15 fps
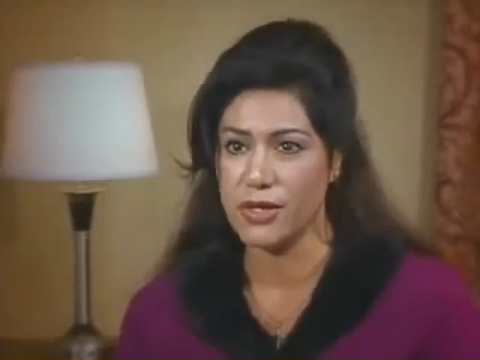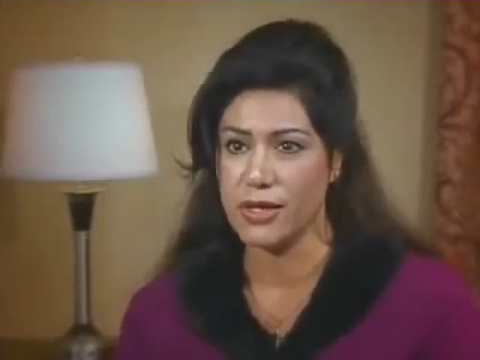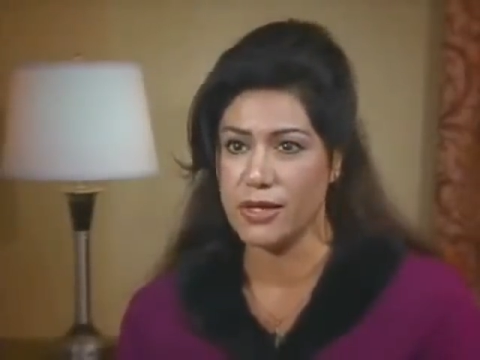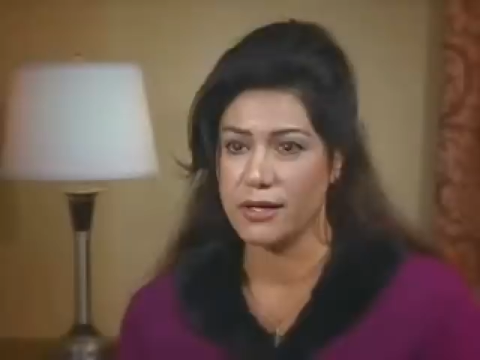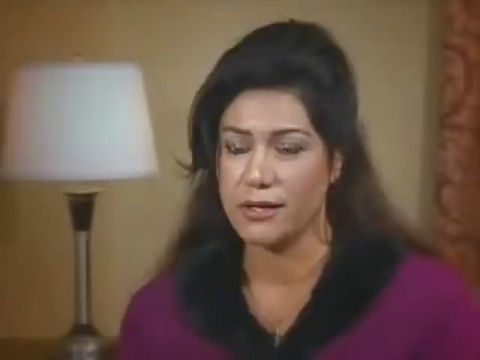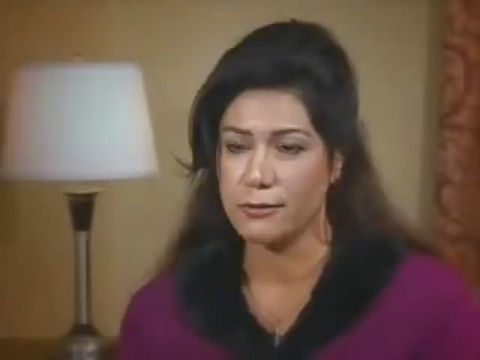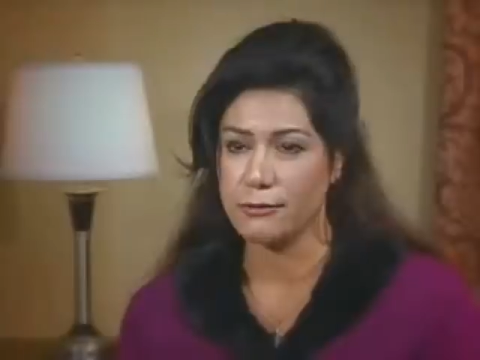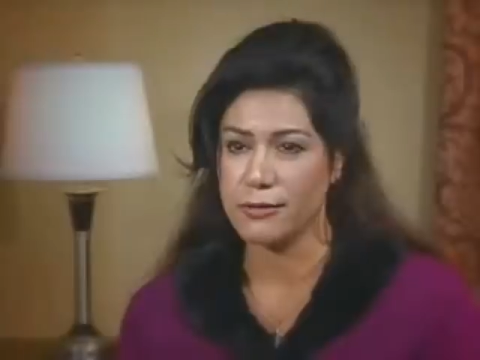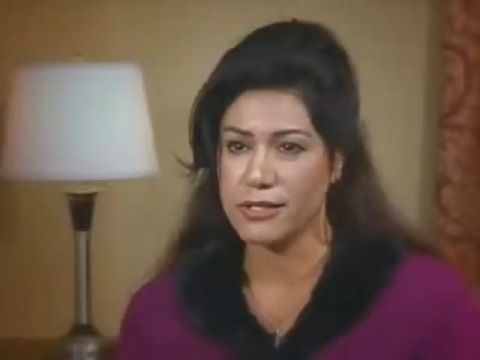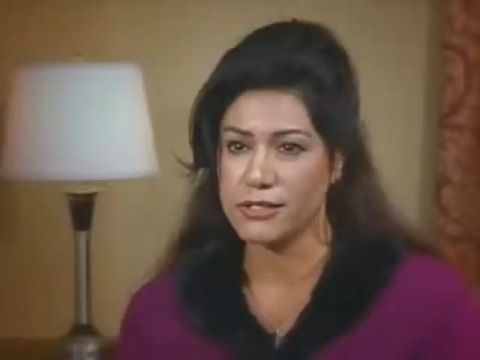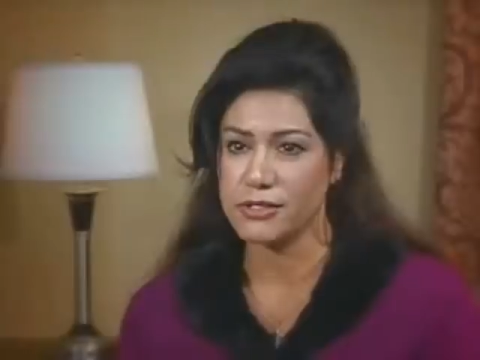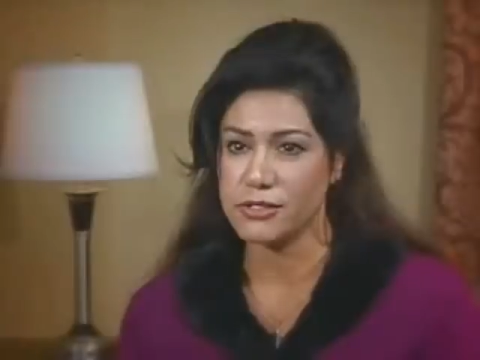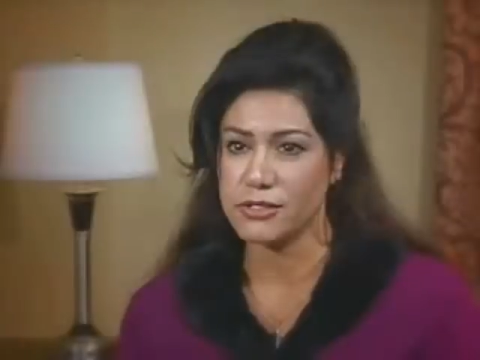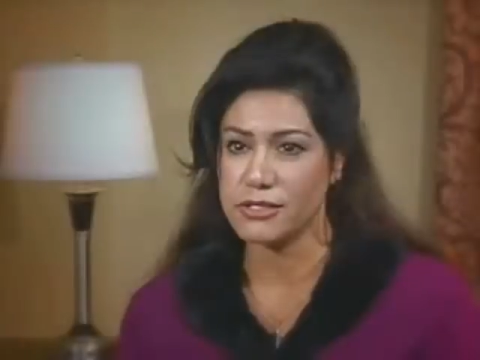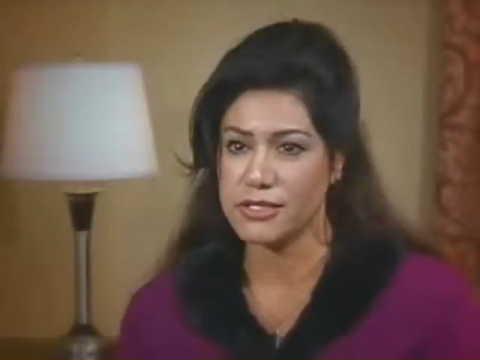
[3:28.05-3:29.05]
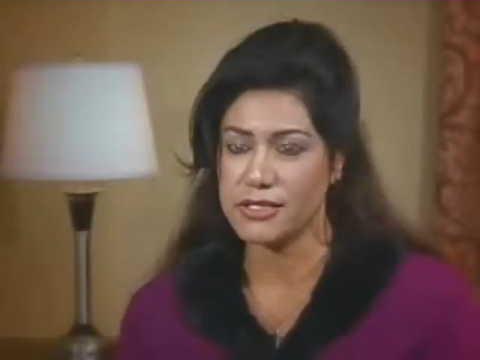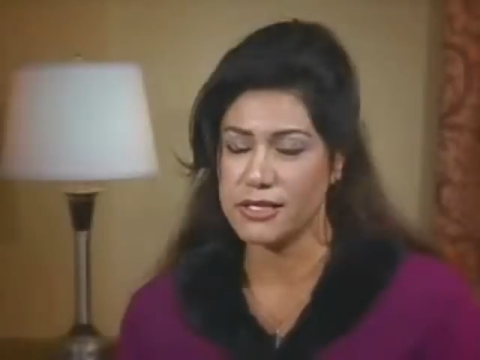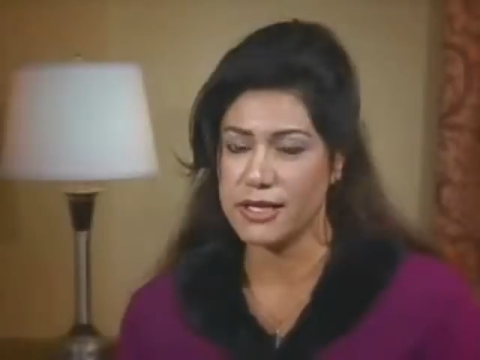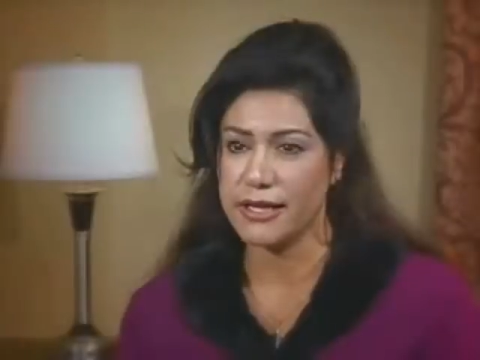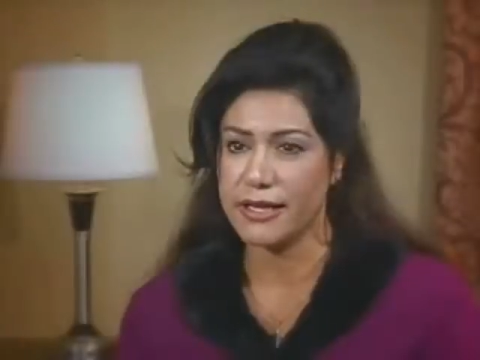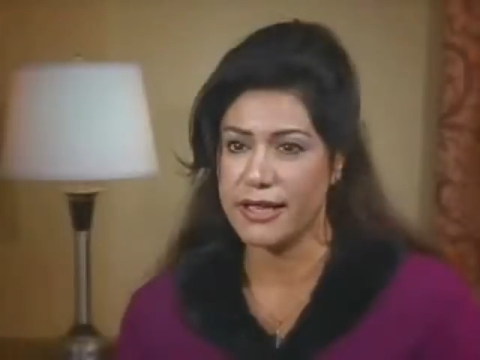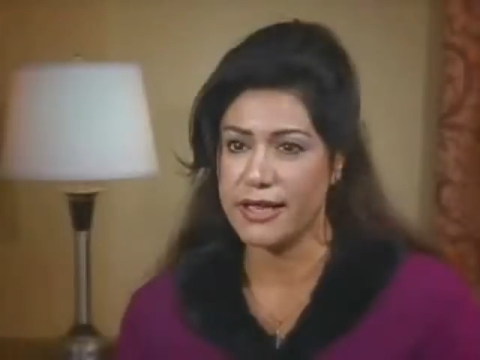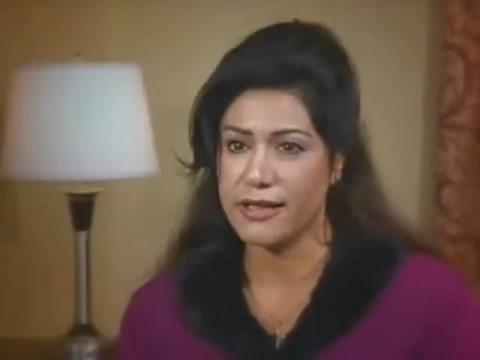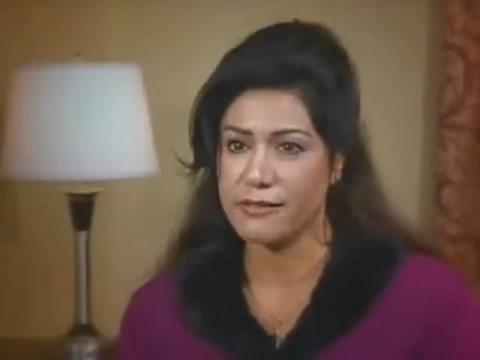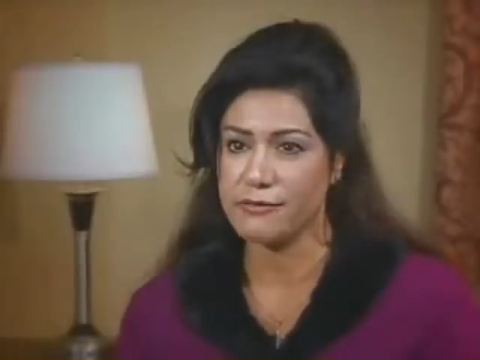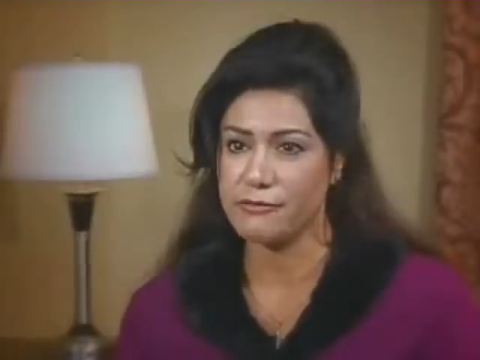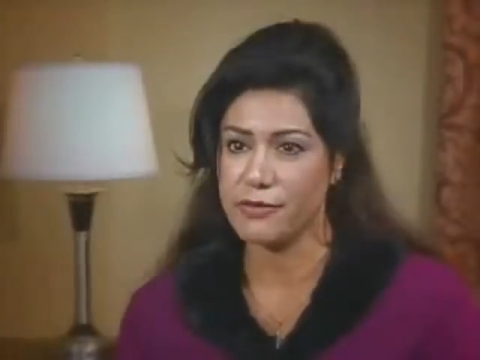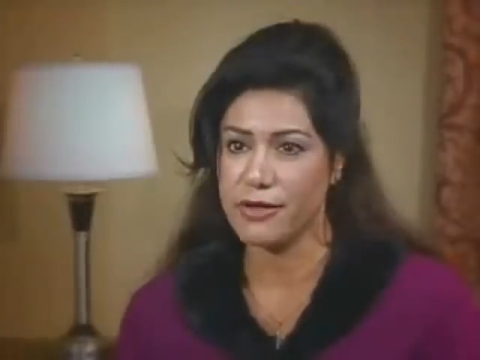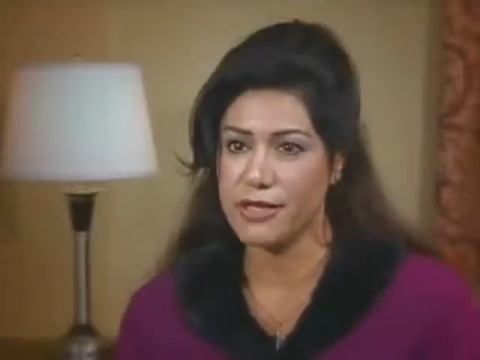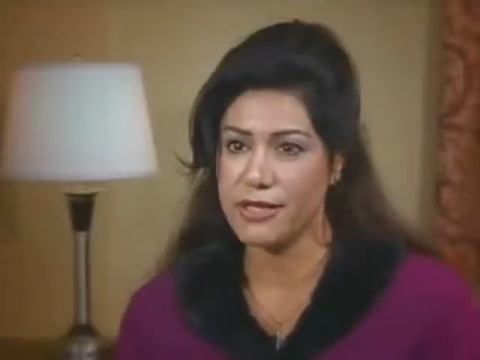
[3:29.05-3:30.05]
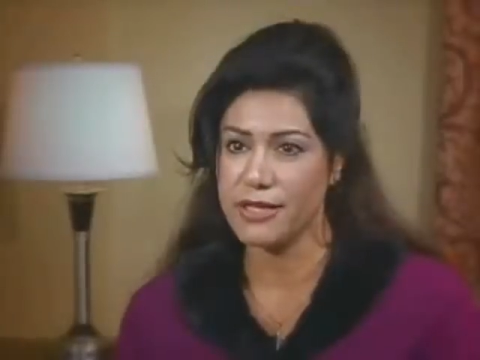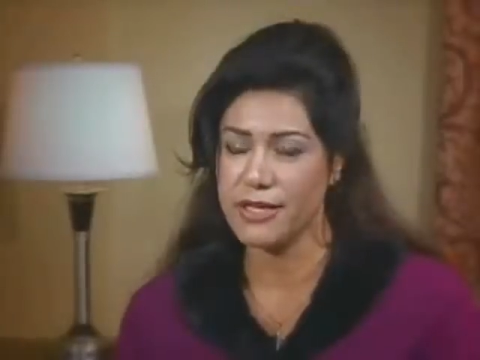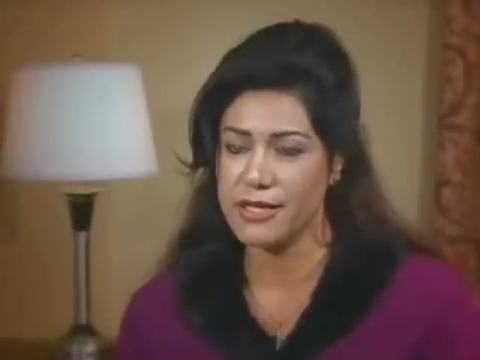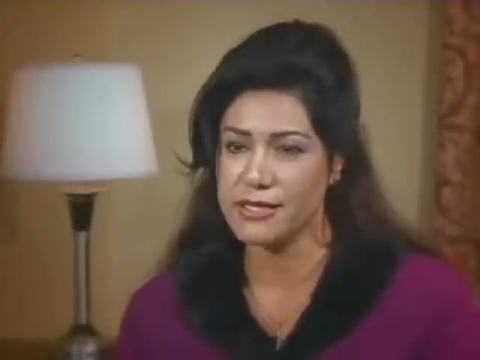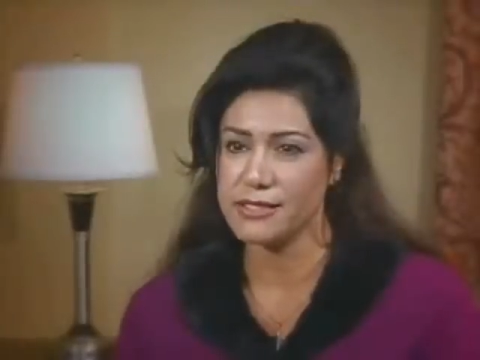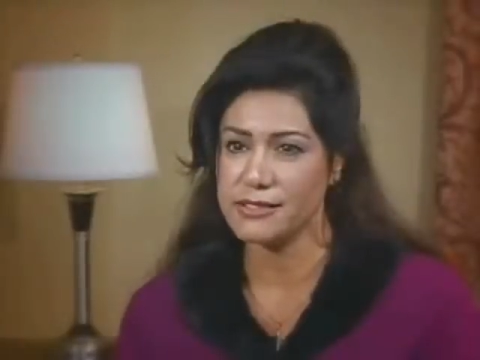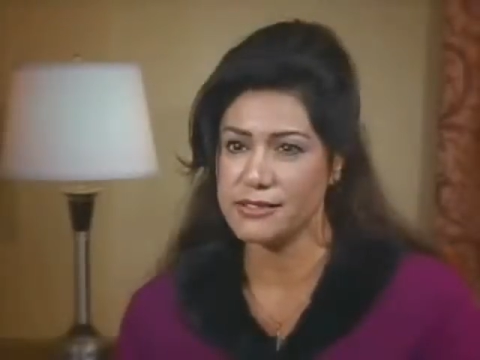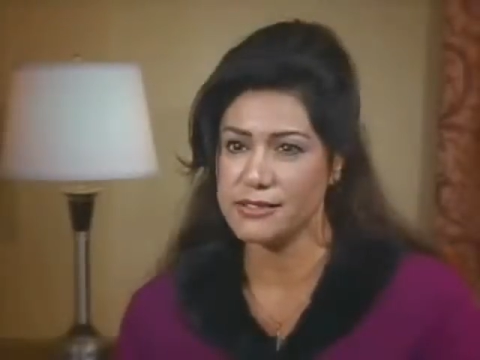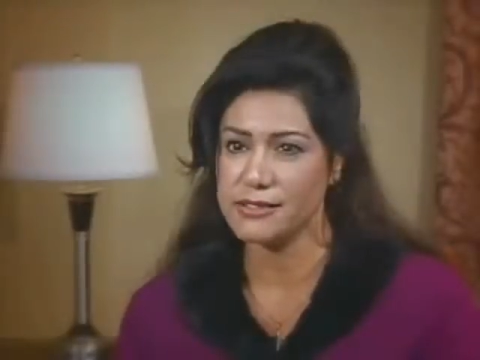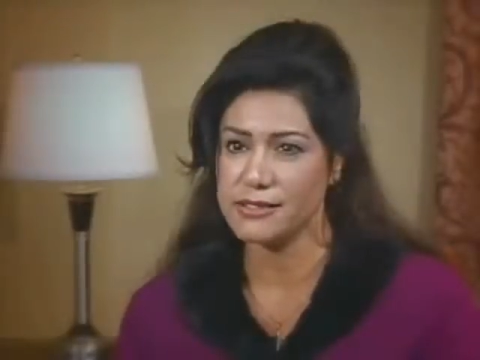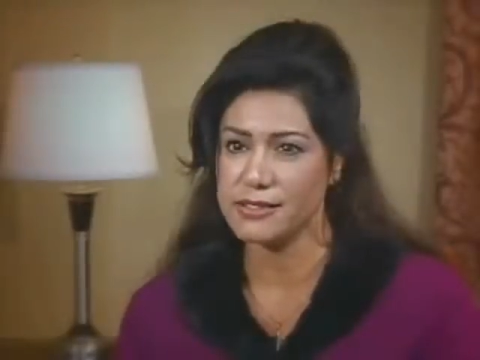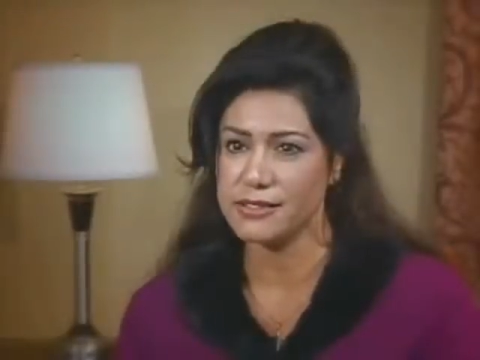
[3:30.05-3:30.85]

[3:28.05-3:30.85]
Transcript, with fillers: questions that I can't find any answers,